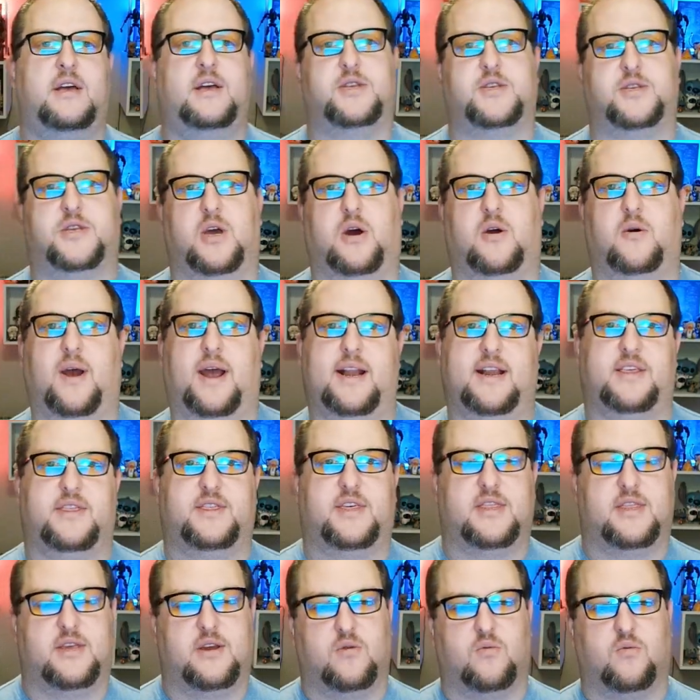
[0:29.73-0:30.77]
So
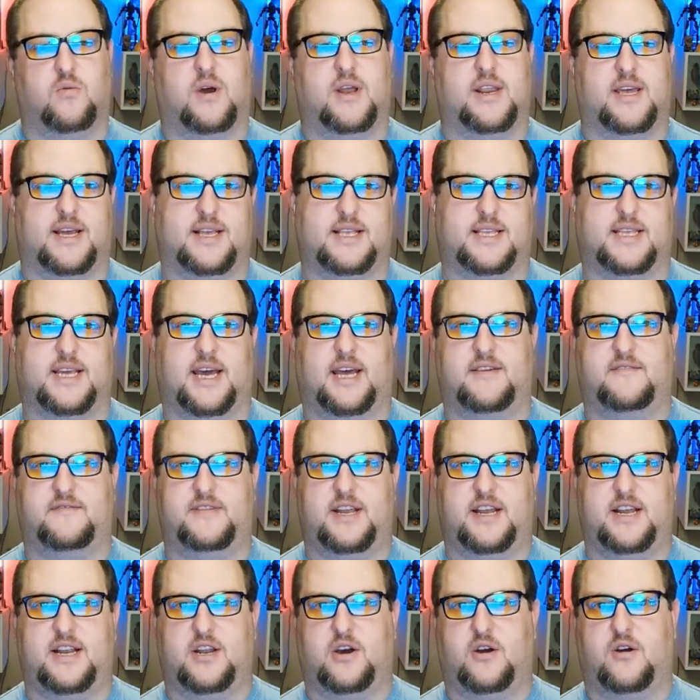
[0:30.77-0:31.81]
anything that you're running inside of
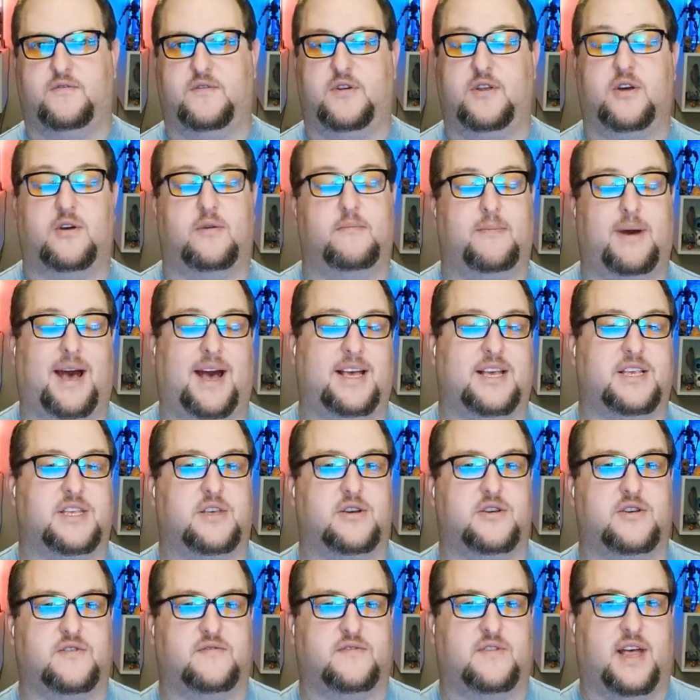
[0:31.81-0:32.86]
Deno, if you don't pass
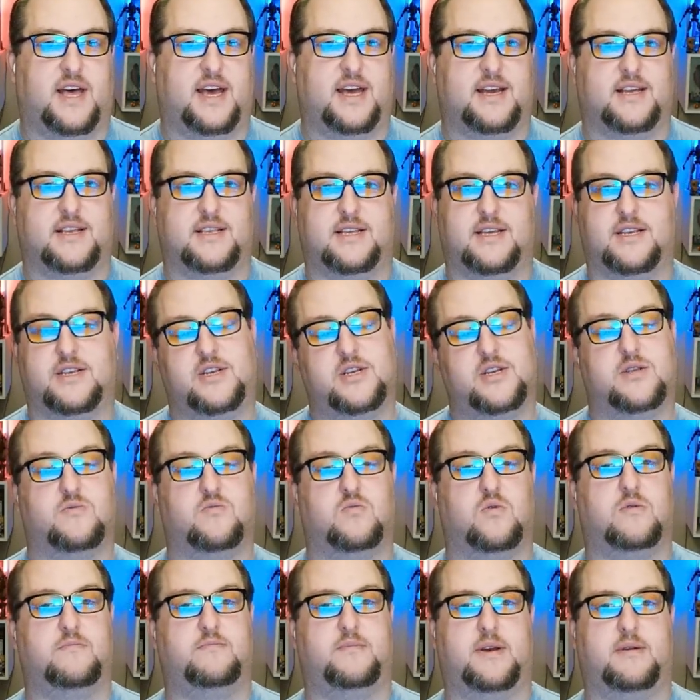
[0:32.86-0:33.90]
those flags, it
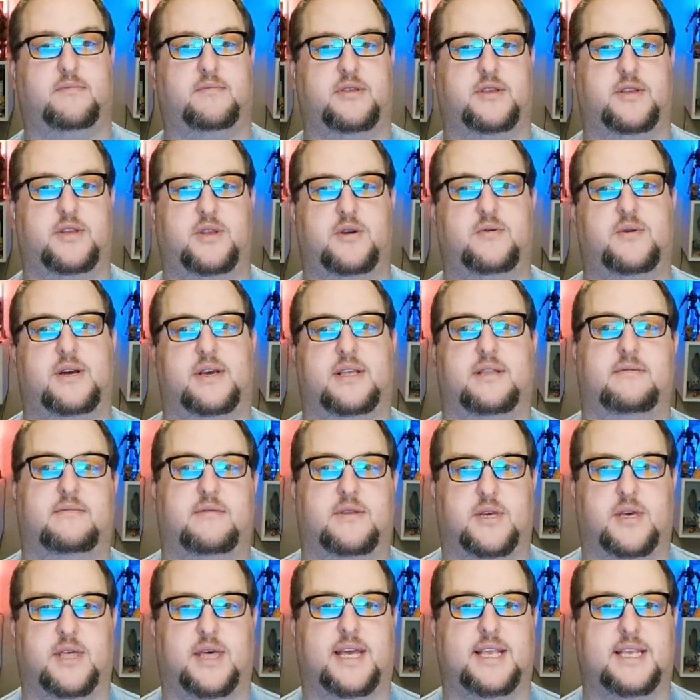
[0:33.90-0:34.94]
just won't be able to do it.
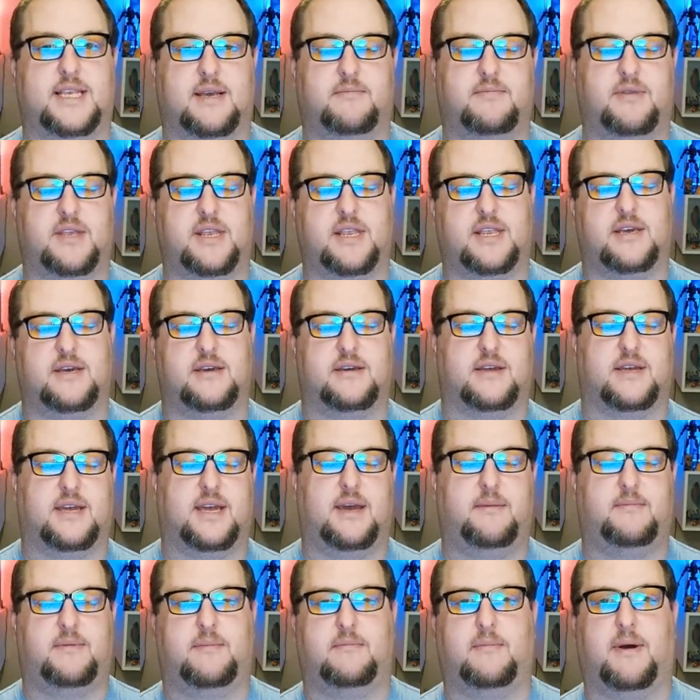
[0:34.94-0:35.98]
So that's something to
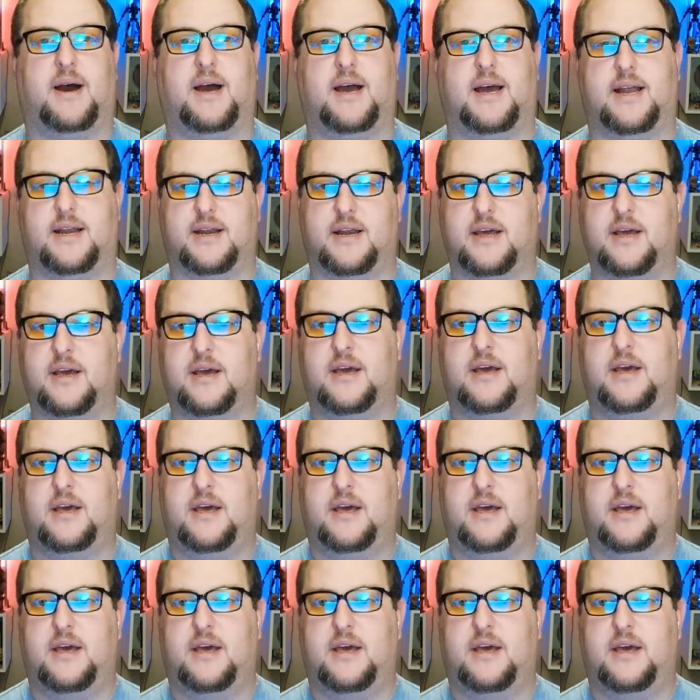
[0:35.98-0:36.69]
keep in mind.